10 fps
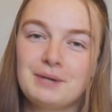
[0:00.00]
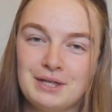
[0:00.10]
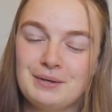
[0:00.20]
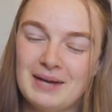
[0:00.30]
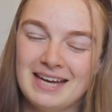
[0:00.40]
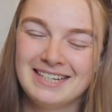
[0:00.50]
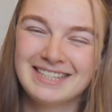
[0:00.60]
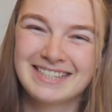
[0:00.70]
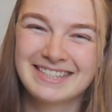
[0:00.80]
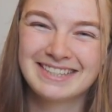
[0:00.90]
with you
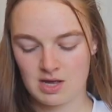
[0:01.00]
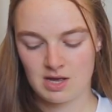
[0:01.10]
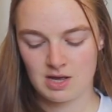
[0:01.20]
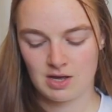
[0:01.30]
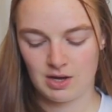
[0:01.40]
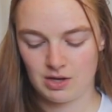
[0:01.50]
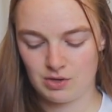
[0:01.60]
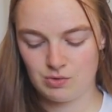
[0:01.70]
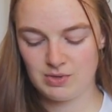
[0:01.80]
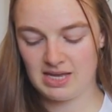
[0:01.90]
guys.
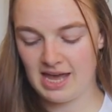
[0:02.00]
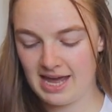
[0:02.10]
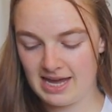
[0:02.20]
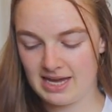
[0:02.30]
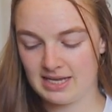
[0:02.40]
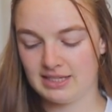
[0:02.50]
Okay,